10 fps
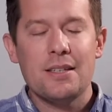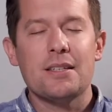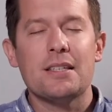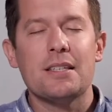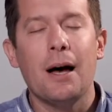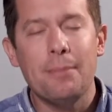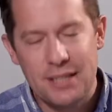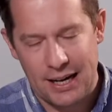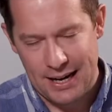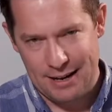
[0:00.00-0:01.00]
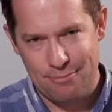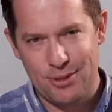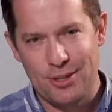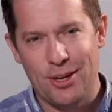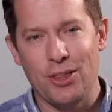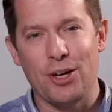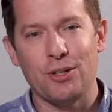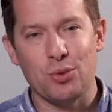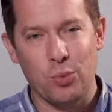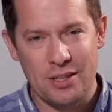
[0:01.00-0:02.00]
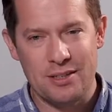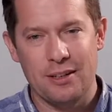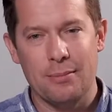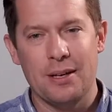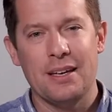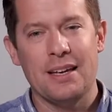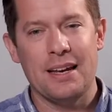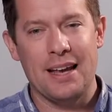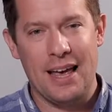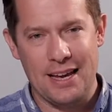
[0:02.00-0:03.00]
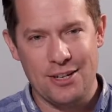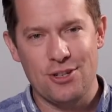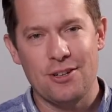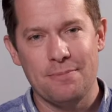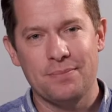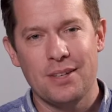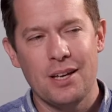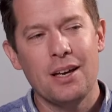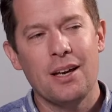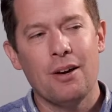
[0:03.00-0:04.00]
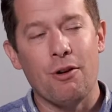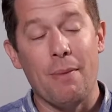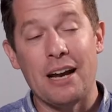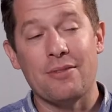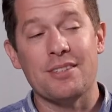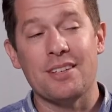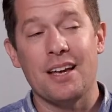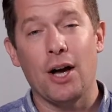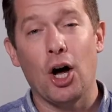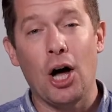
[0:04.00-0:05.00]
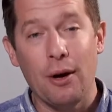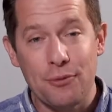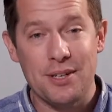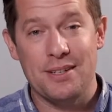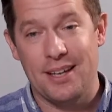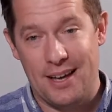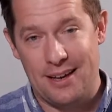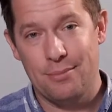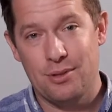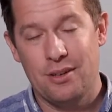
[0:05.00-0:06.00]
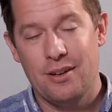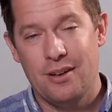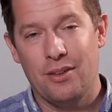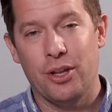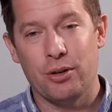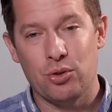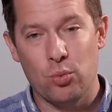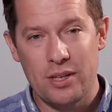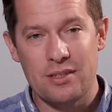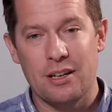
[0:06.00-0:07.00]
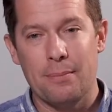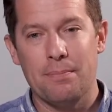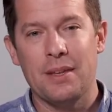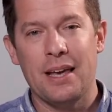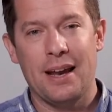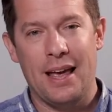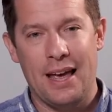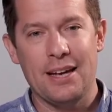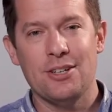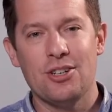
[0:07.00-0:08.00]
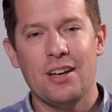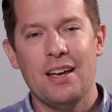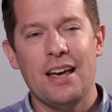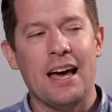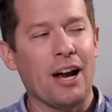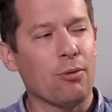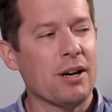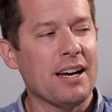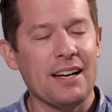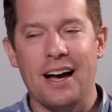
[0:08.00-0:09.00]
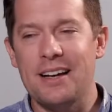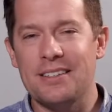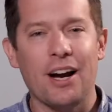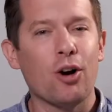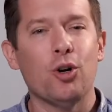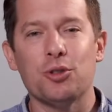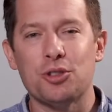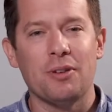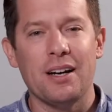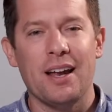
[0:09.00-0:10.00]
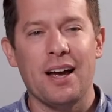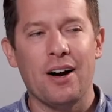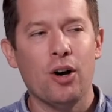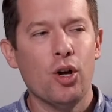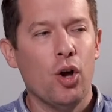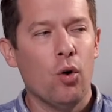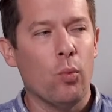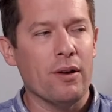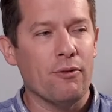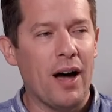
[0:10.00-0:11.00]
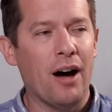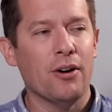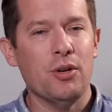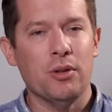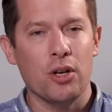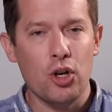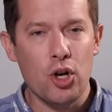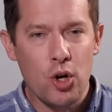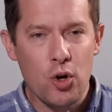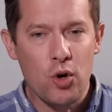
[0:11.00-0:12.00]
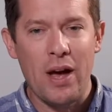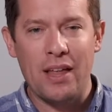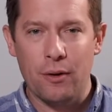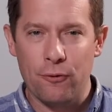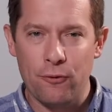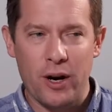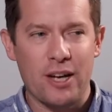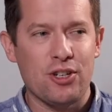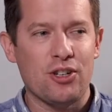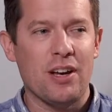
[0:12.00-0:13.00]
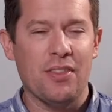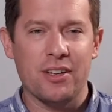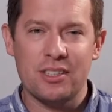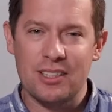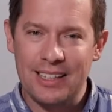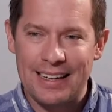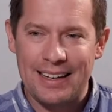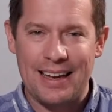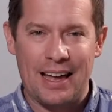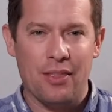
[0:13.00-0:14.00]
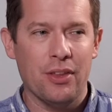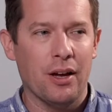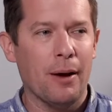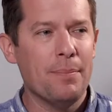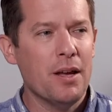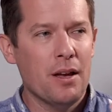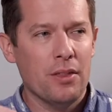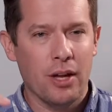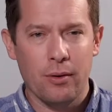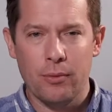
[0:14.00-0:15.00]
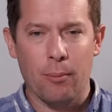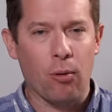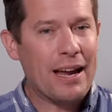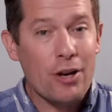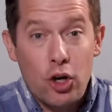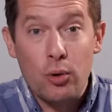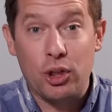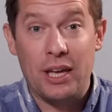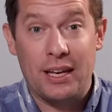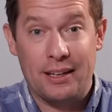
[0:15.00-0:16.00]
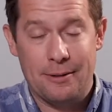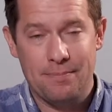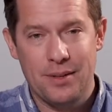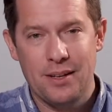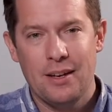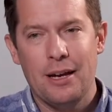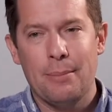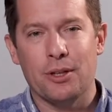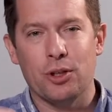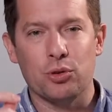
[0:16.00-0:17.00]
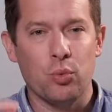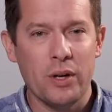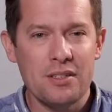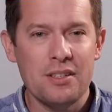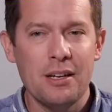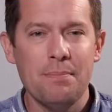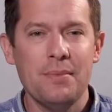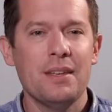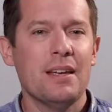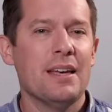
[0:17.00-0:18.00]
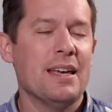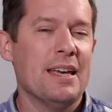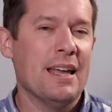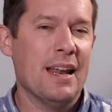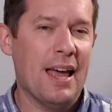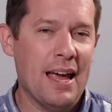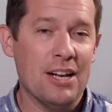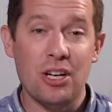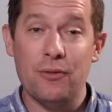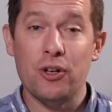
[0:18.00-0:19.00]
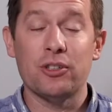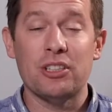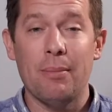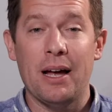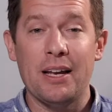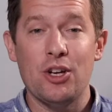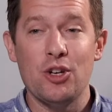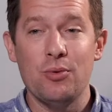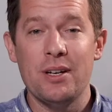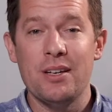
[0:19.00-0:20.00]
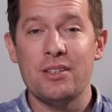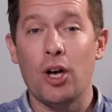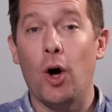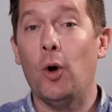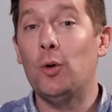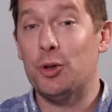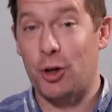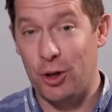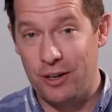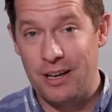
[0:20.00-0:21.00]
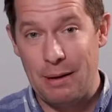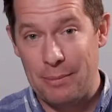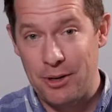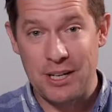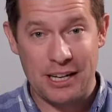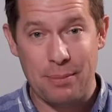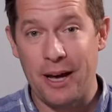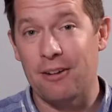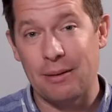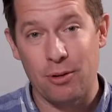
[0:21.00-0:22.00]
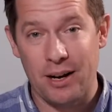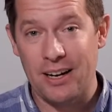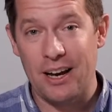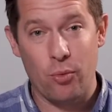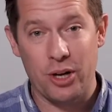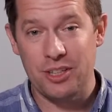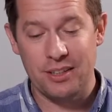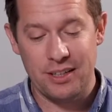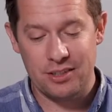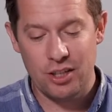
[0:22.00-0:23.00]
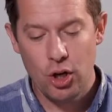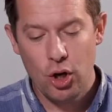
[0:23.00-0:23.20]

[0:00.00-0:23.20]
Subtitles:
Sometimes there is wisdom in age. We might even say oftentimes there is wisdom in age. And I recognize that our culture right now, we value the new and the fresh and the slick and the brand new thing. But there's wisdom in age. And if you're somebody who is older, and maybe you're taking Panorama right now and watching this,